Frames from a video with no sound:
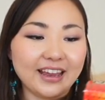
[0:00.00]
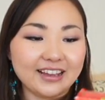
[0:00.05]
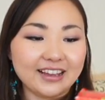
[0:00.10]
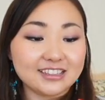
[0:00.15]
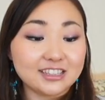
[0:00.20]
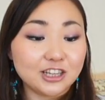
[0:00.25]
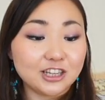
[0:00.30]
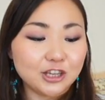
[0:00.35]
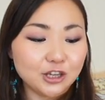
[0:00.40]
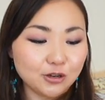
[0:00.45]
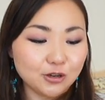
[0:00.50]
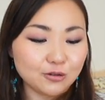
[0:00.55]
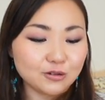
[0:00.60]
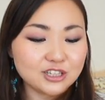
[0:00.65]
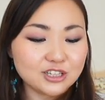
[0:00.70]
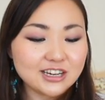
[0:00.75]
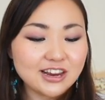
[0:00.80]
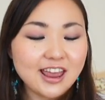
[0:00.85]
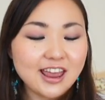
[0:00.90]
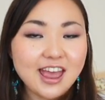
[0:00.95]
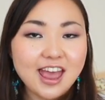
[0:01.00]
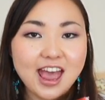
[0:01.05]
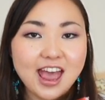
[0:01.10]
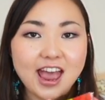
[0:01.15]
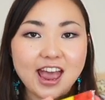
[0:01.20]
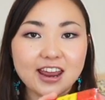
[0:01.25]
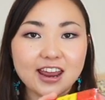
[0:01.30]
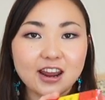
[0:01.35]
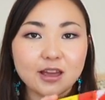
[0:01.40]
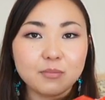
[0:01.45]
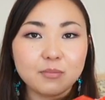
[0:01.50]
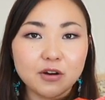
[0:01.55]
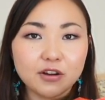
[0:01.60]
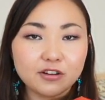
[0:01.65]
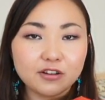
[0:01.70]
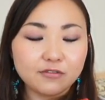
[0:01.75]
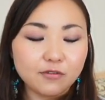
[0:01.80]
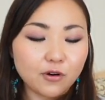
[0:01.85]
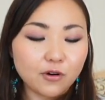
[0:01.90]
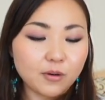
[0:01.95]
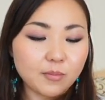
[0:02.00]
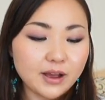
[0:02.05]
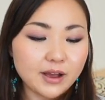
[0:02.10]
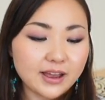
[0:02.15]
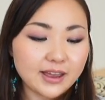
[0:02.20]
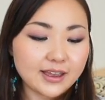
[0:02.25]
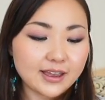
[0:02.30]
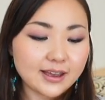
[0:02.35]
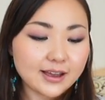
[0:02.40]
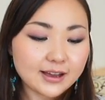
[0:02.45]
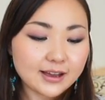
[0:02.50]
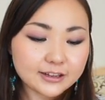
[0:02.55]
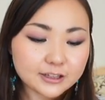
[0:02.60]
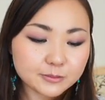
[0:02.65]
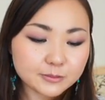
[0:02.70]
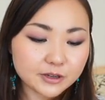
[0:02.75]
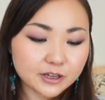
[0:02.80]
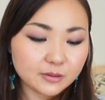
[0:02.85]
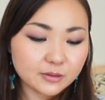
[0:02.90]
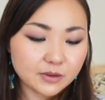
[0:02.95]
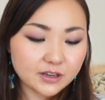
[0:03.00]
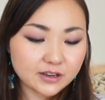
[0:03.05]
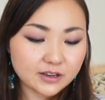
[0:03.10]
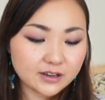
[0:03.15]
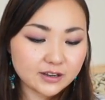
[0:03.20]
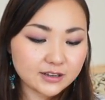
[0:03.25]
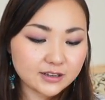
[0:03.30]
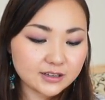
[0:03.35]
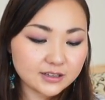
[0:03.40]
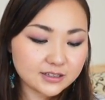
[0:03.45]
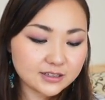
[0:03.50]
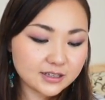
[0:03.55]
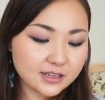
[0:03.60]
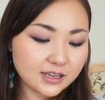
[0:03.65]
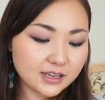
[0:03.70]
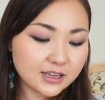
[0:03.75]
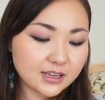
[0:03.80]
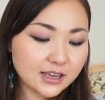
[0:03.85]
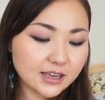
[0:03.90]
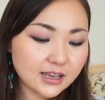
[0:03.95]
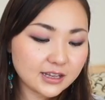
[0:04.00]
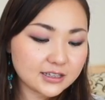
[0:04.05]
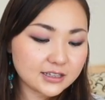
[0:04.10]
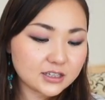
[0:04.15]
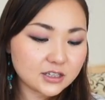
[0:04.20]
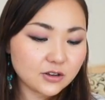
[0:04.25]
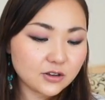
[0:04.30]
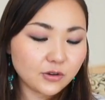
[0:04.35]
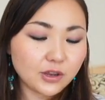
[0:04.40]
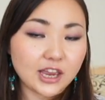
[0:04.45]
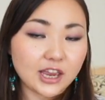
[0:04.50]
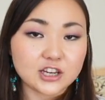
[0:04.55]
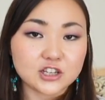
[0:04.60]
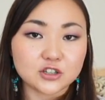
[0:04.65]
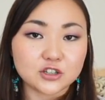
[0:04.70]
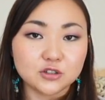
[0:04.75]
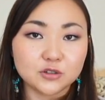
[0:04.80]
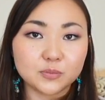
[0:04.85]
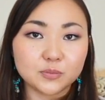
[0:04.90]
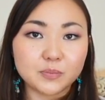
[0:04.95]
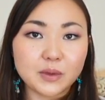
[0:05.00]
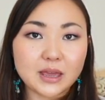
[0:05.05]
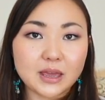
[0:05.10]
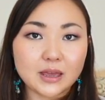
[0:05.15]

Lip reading: It's huge, and I bought it for my husband because he gets occasional